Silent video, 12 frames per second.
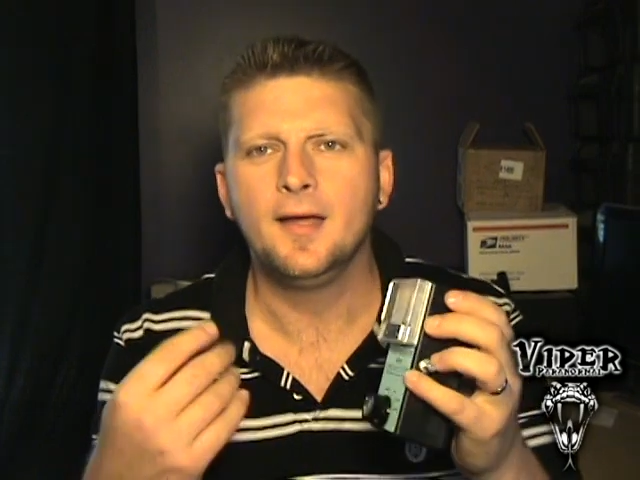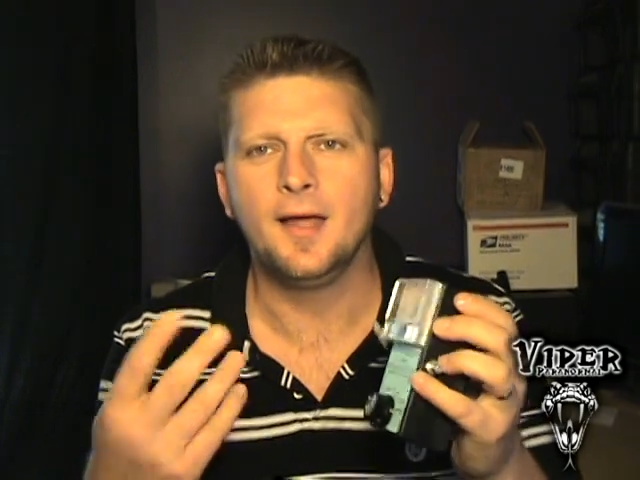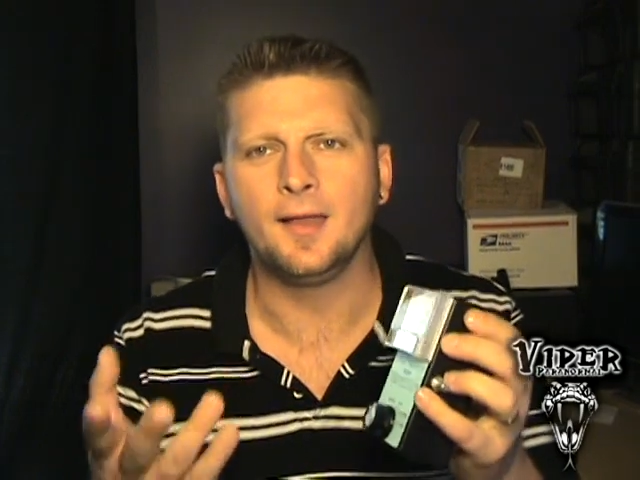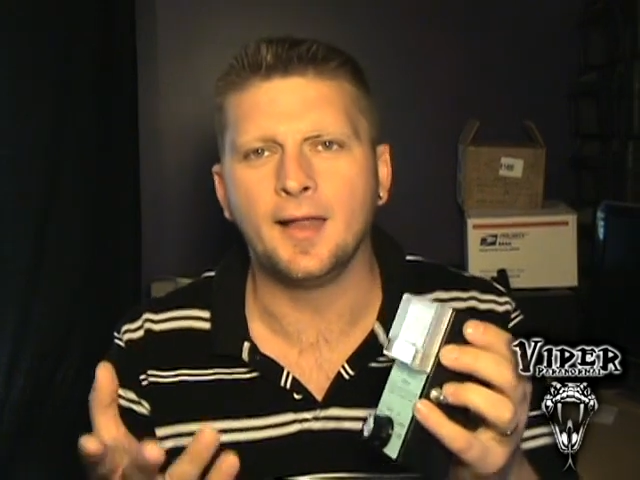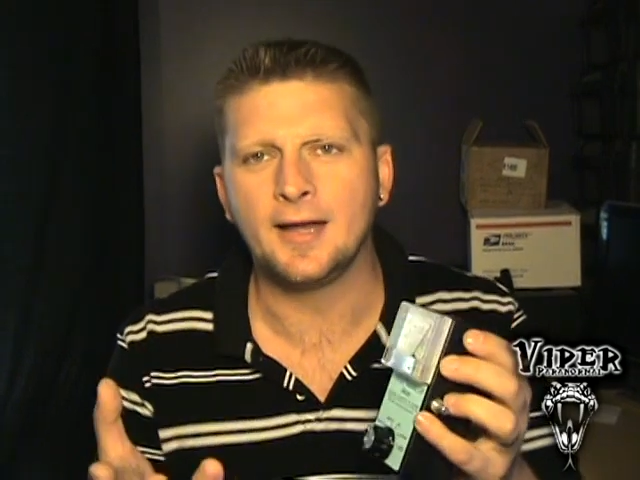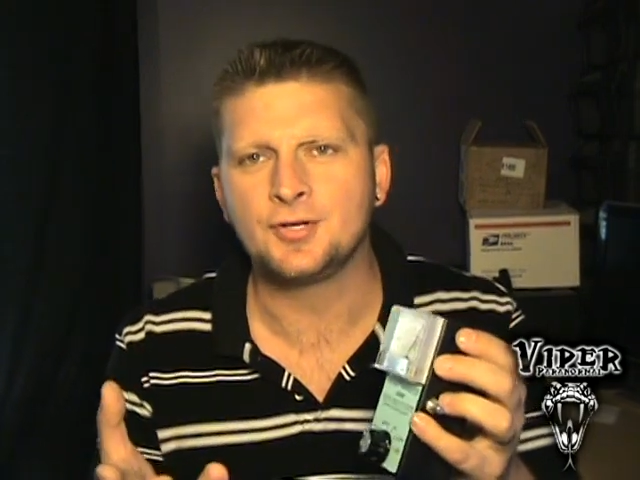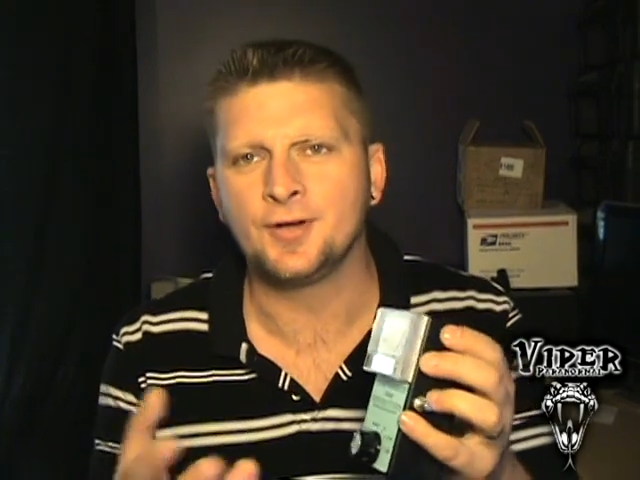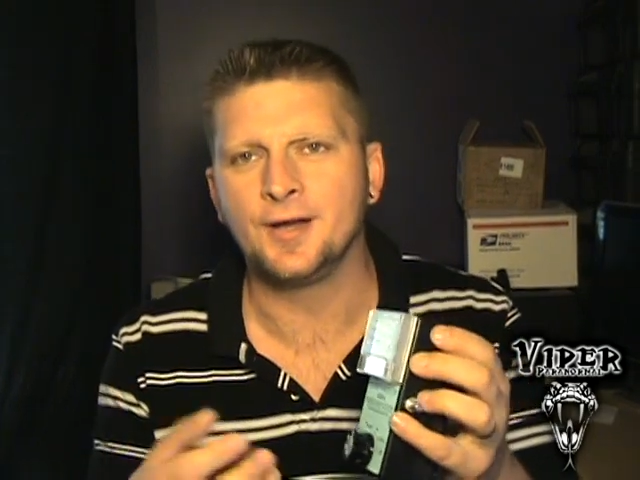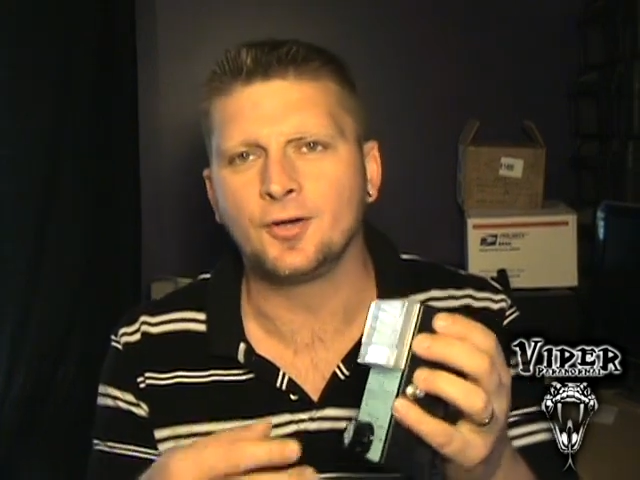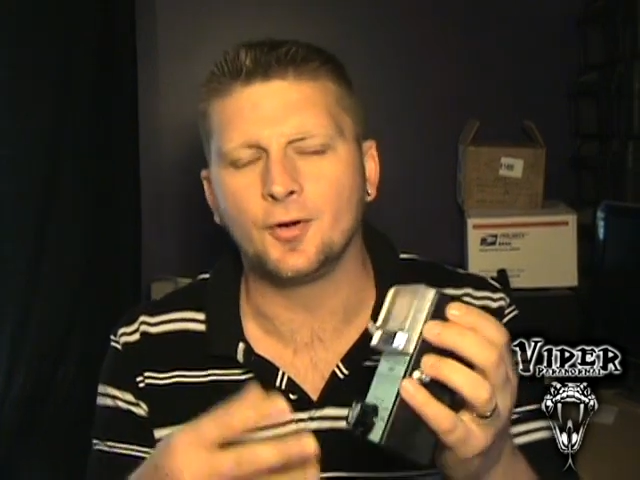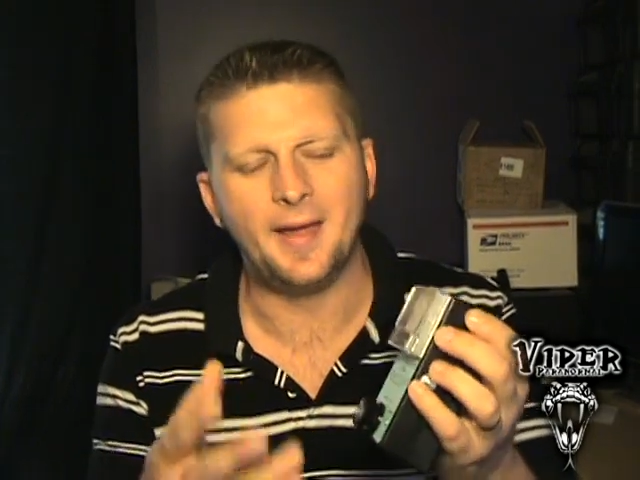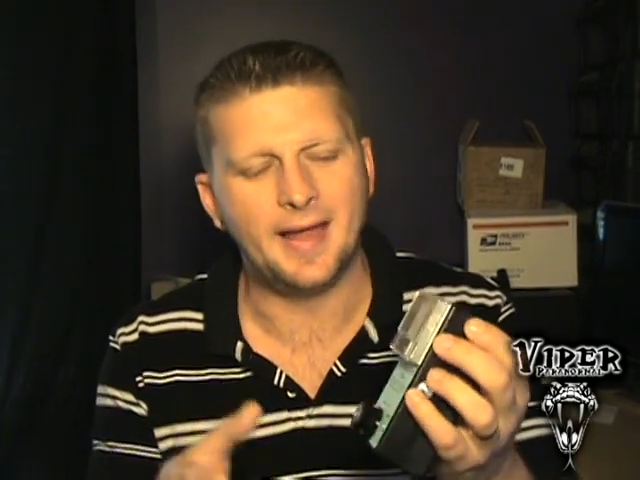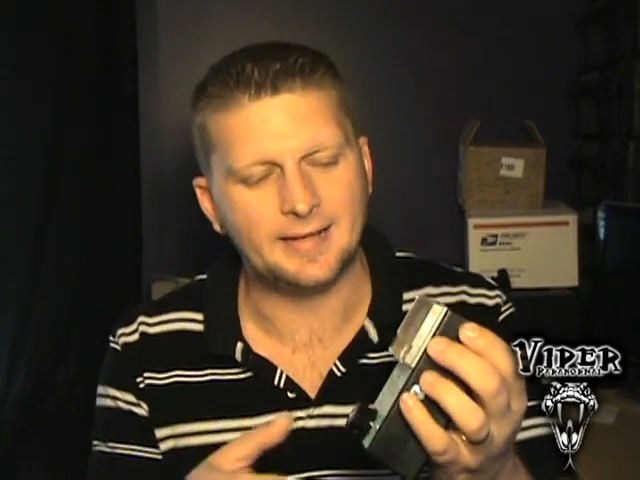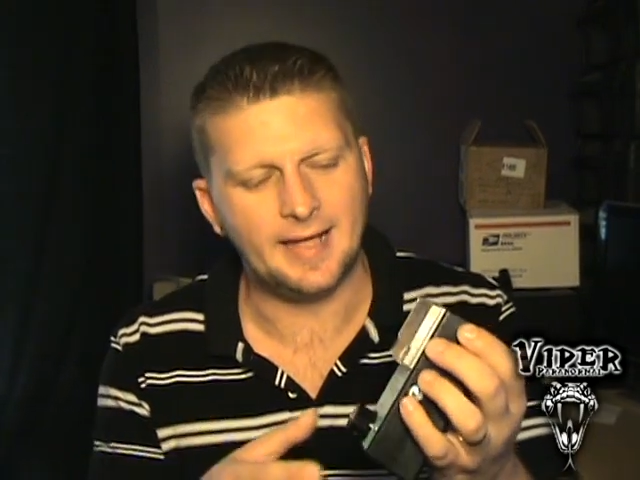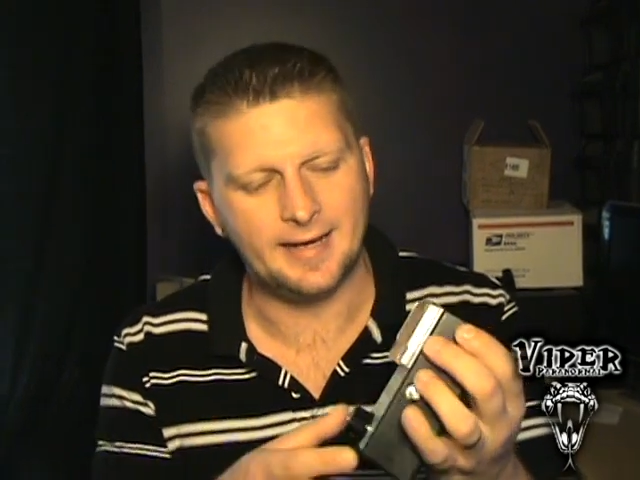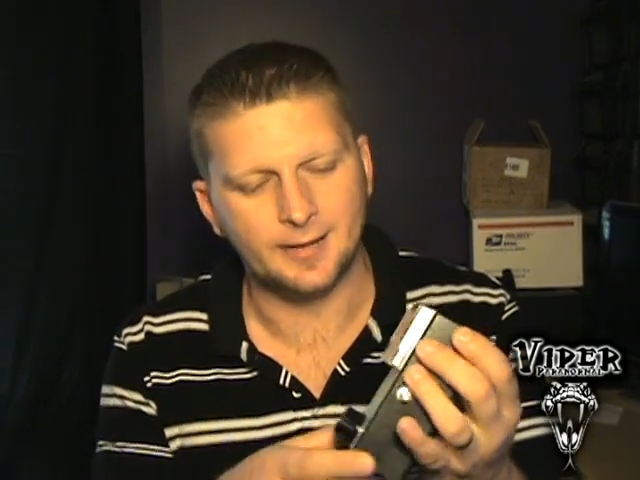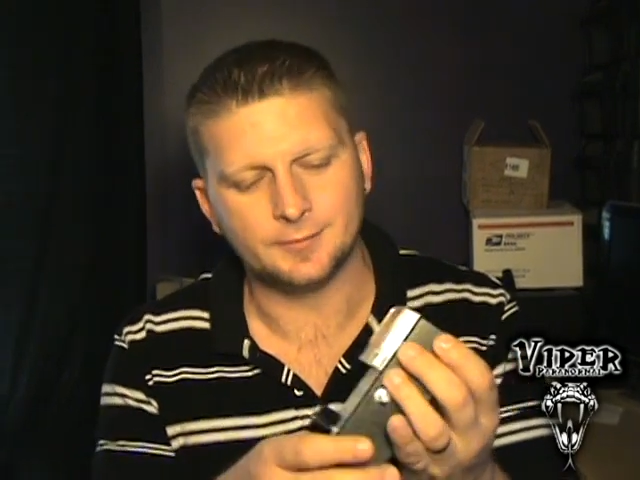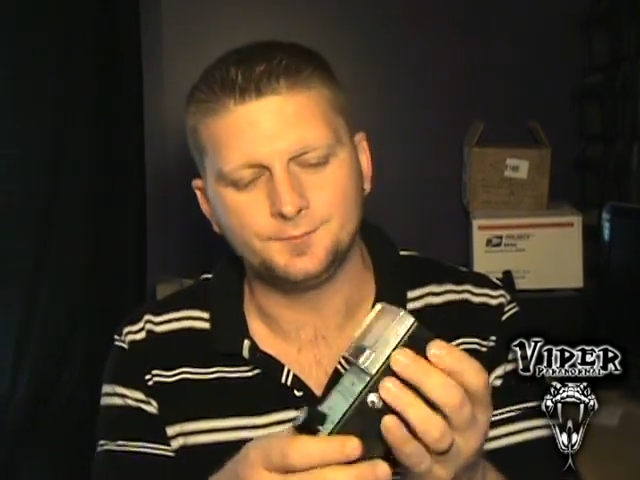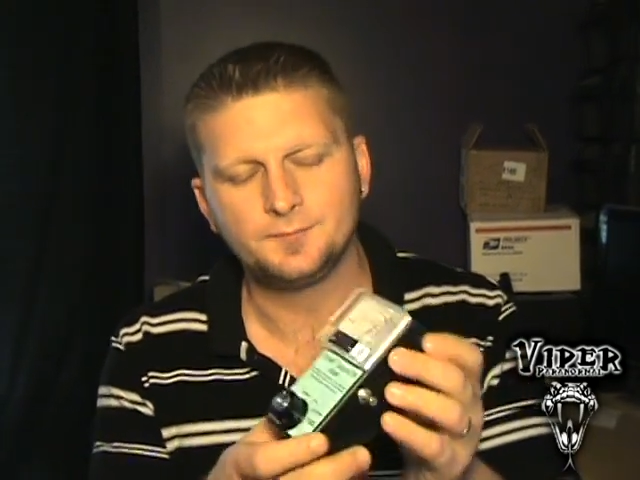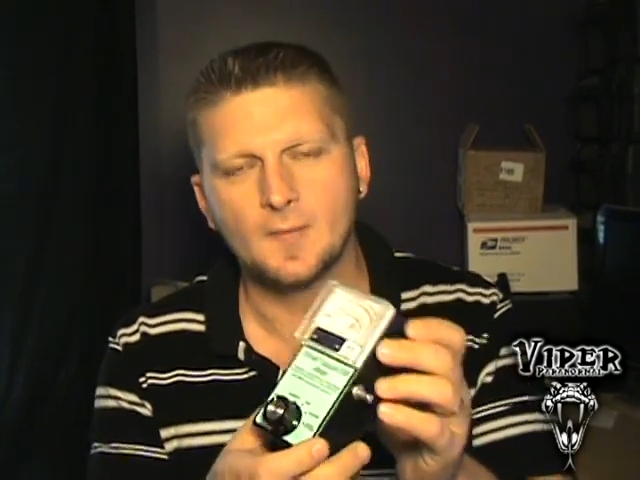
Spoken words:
electric, or magnetic.